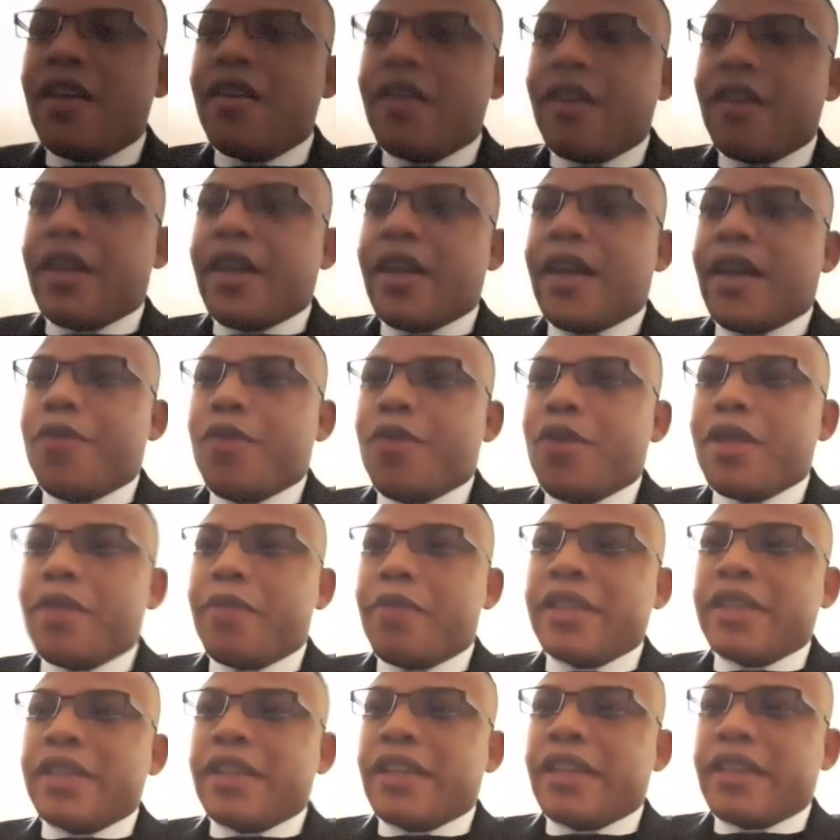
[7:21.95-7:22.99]
I am doing the
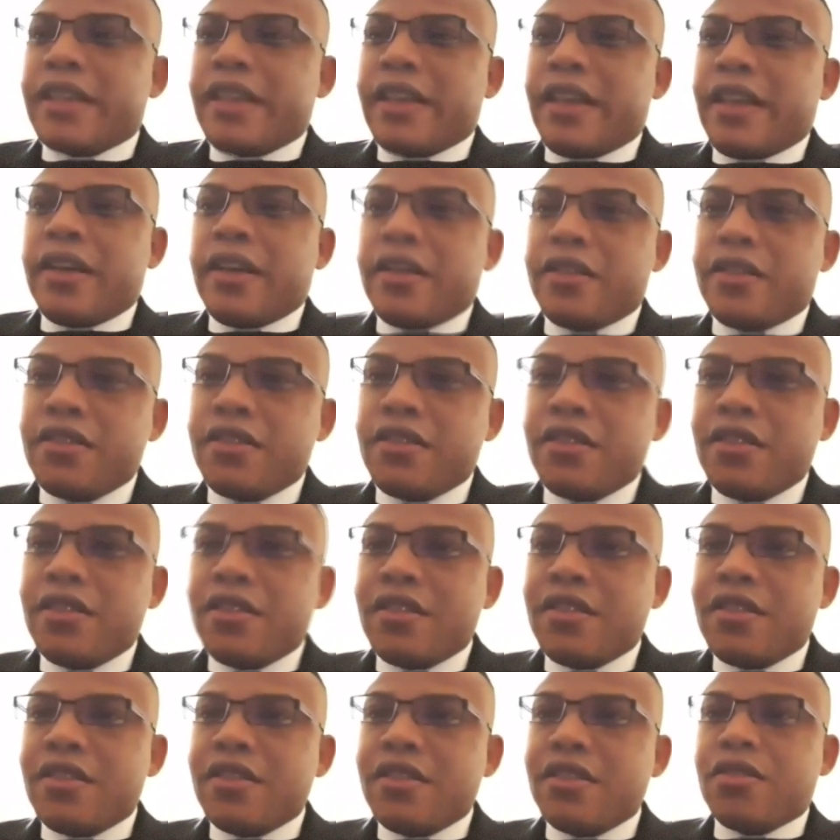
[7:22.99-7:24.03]
best I can
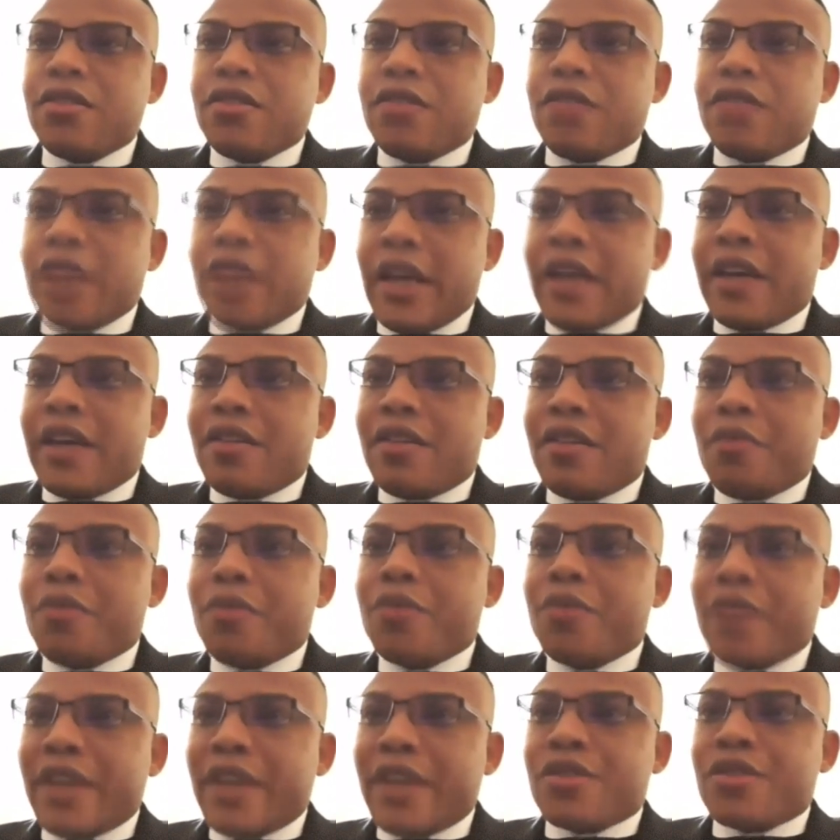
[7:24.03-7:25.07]
to help
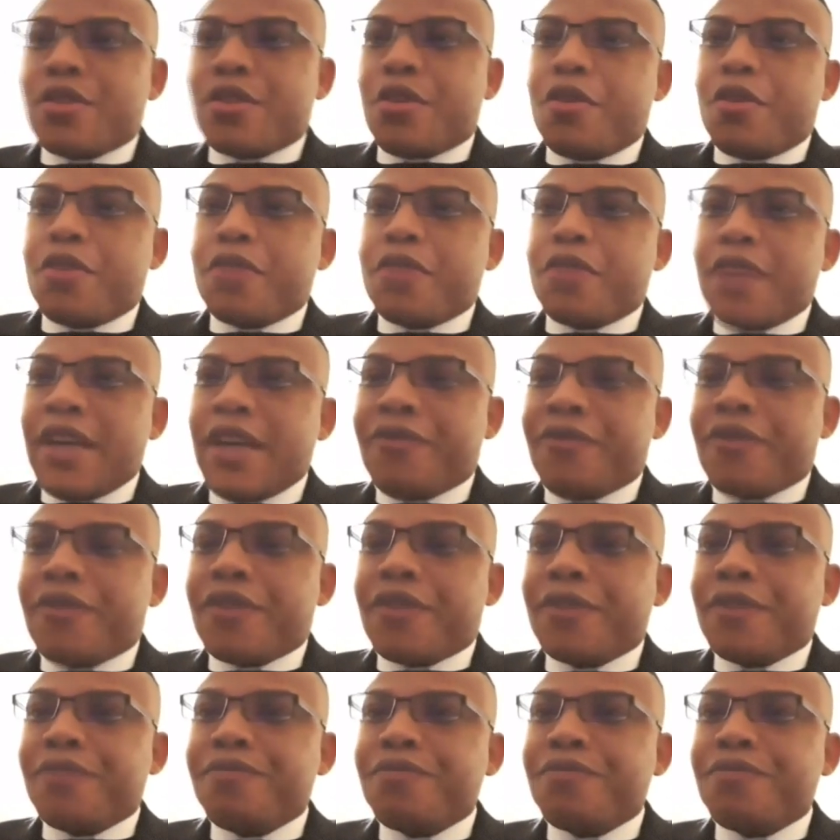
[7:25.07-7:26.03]
restore Biafra.